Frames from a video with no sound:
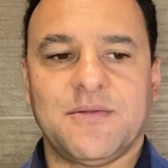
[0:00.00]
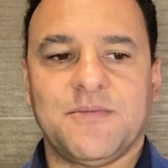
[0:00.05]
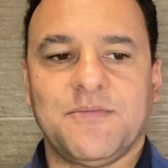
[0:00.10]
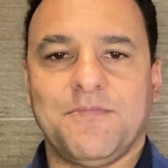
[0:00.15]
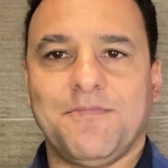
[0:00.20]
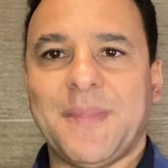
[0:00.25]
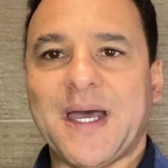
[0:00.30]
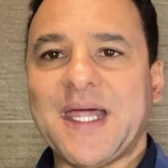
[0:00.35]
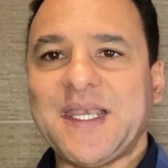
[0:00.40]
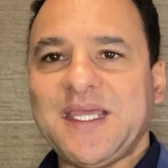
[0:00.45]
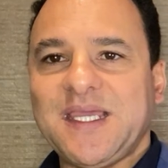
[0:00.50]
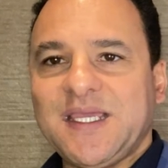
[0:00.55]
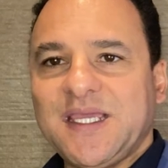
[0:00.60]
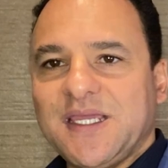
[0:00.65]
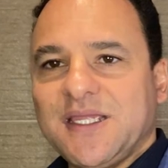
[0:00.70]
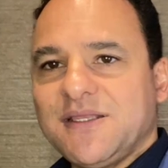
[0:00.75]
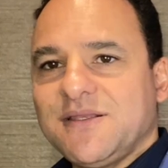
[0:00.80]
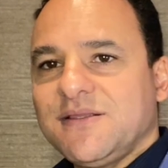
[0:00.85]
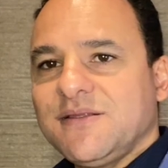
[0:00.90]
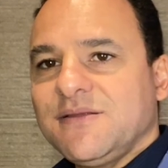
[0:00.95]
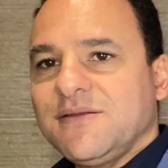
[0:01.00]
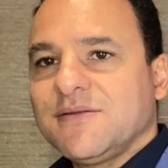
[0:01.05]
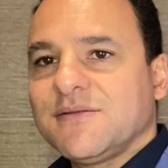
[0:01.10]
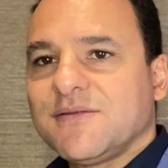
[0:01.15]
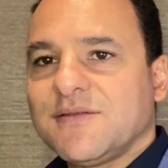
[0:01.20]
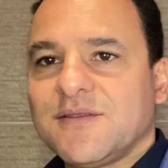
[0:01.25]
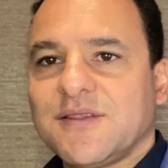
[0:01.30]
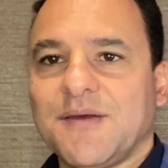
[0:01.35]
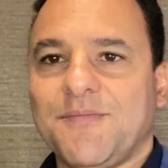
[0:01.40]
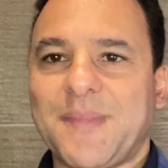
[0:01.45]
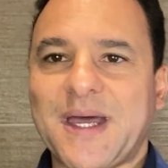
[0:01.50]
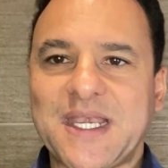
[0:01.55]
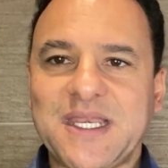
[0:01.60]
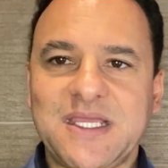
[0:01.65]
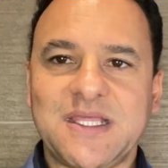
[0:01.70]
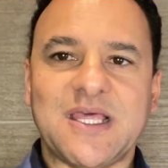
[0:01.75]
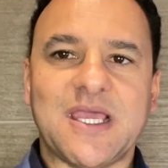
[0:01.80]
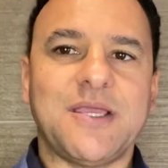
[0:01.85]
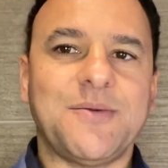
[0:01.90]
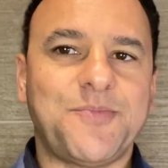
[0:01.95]
the
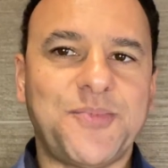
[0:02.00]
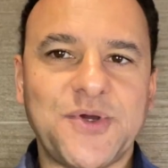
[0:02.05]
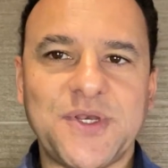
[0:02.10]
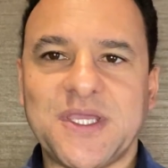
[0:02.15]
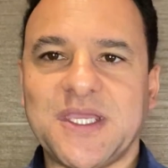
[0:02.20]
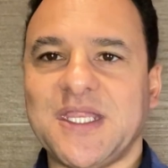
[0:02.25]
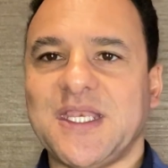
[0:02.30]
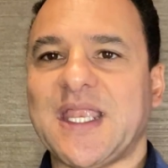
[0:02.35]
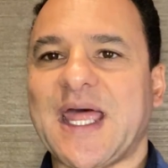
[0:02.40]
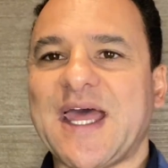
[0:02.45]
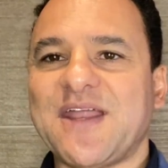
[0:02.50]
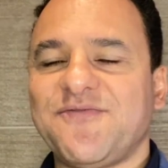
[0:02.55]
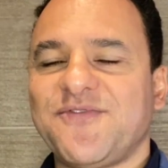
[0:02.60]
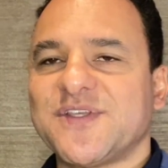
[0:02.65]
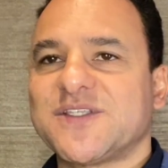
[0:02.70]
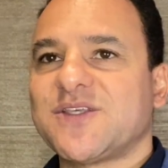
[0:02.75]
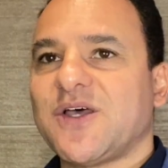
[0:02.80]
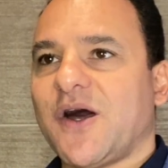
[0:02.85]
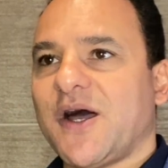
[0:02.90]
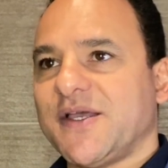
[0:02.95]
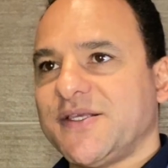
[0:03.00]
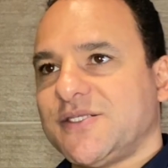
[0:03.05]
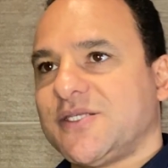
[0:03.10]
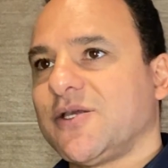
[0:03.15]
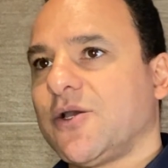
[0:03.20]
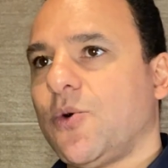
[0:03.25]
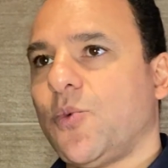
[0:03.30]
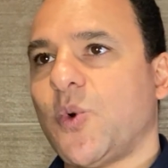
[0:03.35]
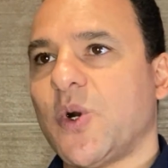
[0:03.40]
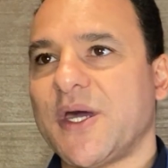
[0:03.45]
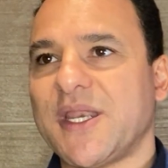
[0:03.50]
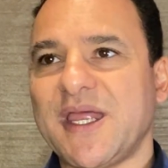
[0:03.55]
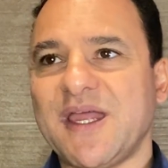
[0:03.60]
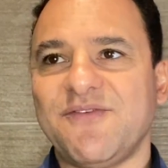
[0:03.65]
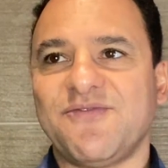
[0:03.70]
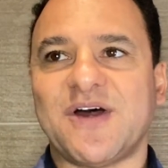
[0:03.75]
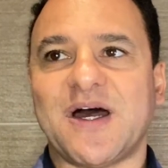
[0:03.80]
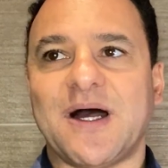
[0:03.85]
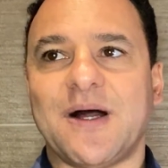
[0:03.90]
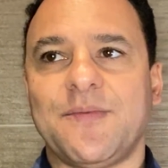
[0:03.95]
money that you're putting in advertising or
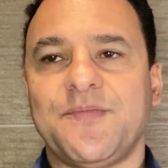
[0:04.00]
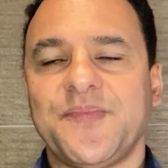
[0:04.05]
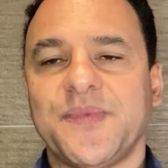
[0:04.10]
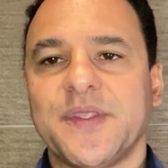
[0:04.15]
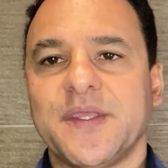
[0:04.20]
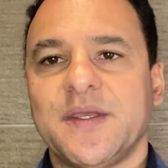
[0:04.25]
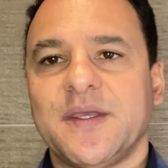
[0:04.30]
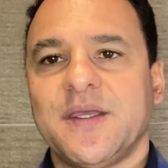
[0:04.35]
whatever,